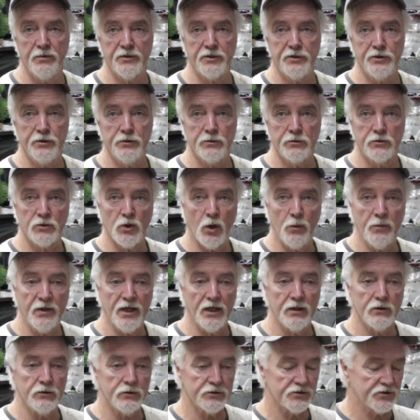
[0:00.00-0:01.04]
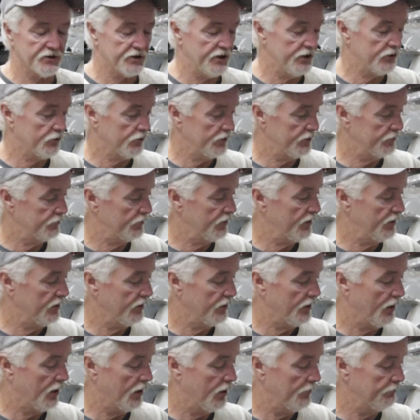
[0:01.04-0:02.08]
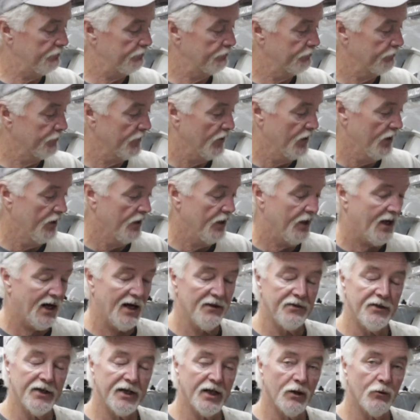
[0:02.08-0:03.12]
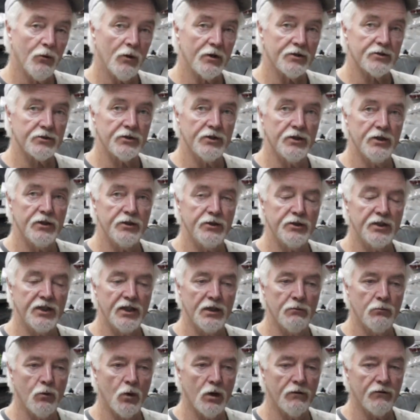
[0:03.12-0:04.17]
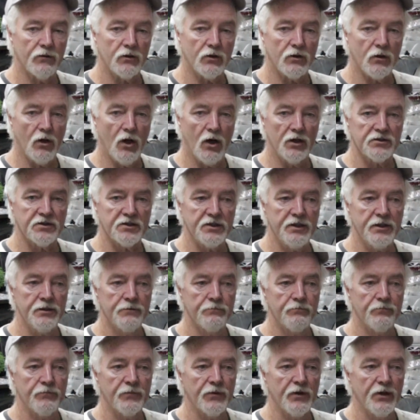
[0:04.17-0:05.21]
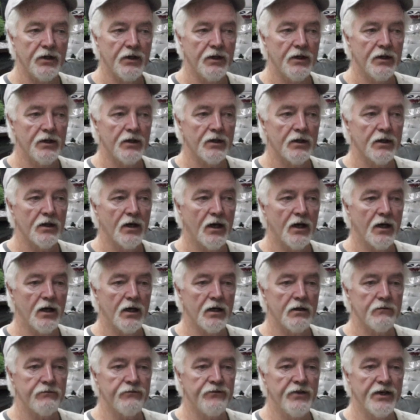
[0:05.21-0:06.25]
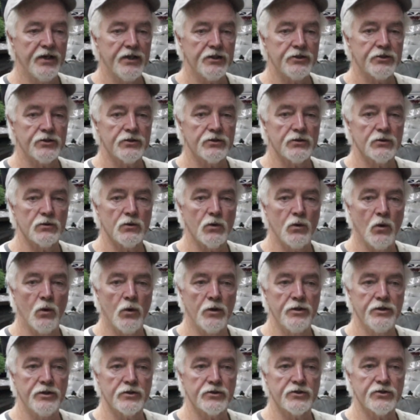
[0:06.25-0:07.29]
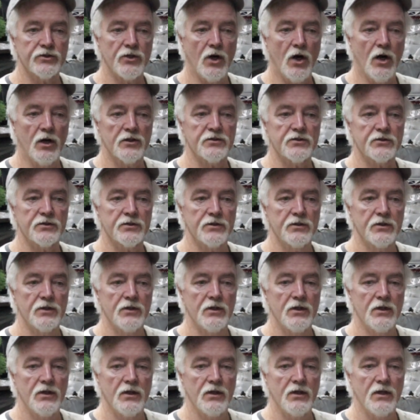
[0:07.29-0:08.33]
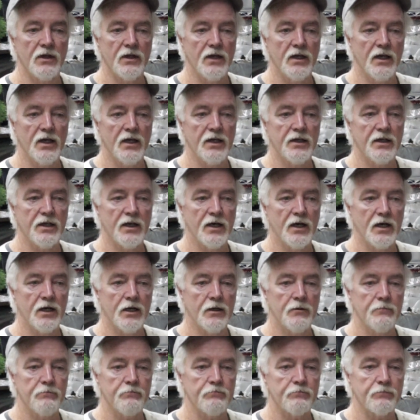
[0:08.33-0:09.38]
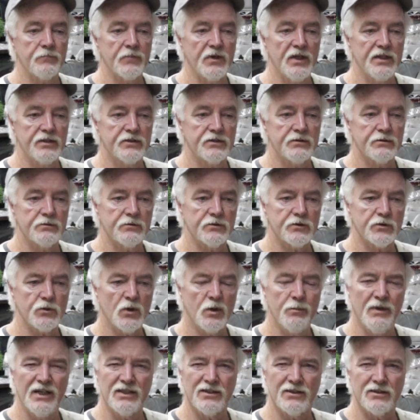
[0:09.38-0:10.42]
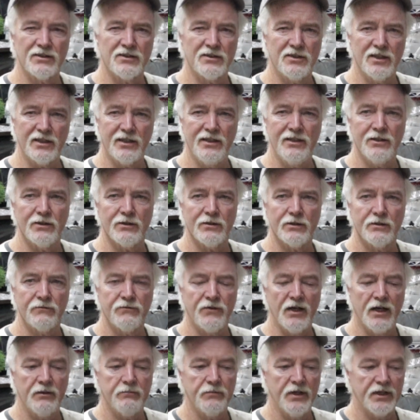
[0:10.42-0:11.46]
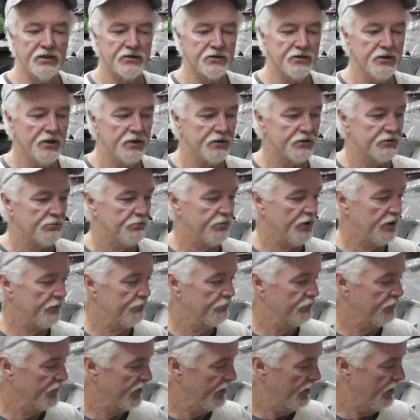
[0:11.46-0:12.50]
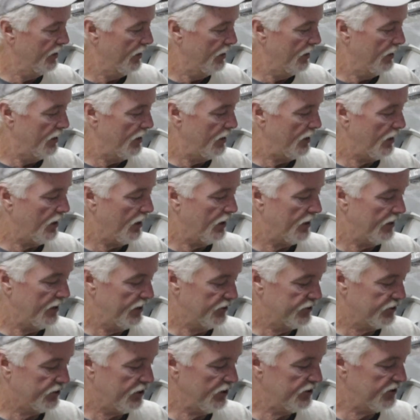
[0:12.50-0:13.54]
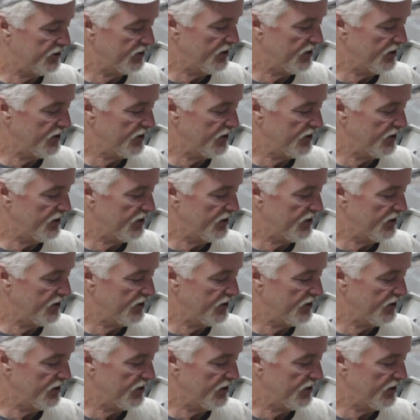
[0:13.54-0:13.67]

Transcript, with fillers: B Q told me that little secret, and um, I think it works good. You get more of a glossy uh, finish on your sauce, and um, it sort of makes it stickier, if that makes sense, but uh, it's good